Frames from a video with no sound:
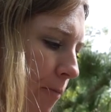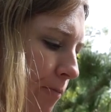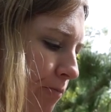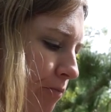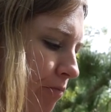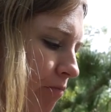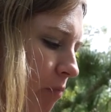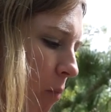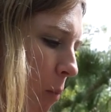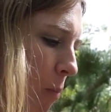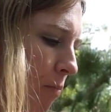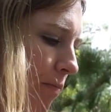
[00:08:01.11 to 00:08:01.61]

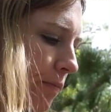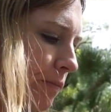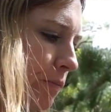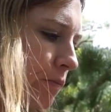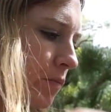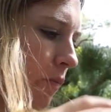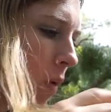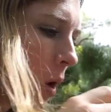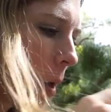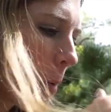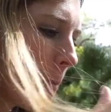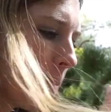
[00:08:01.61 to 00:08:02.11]

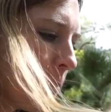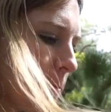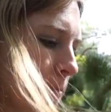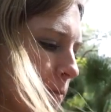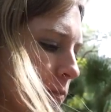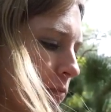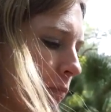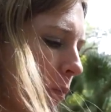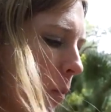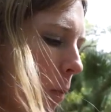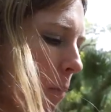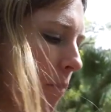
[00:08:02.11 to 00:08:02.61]
I
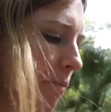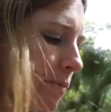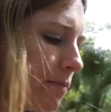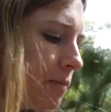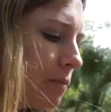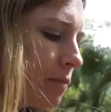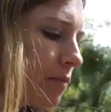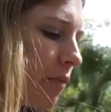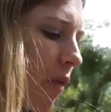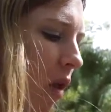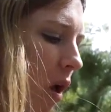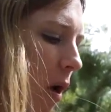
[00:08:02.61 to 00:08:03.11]
want
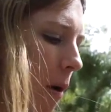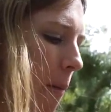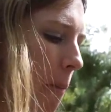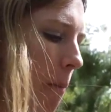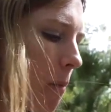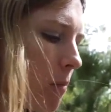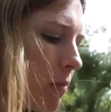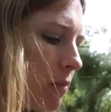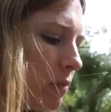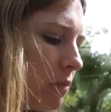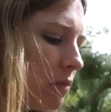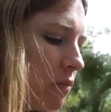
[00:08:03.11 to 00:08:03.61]
to
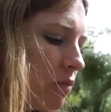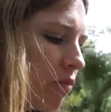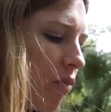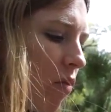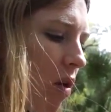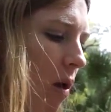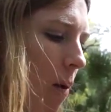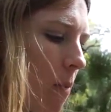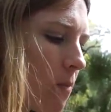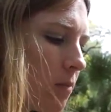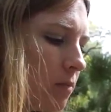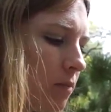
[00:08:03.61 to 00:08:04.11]
show the
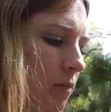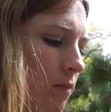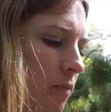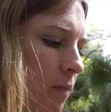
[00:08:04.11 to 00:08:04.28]
other one.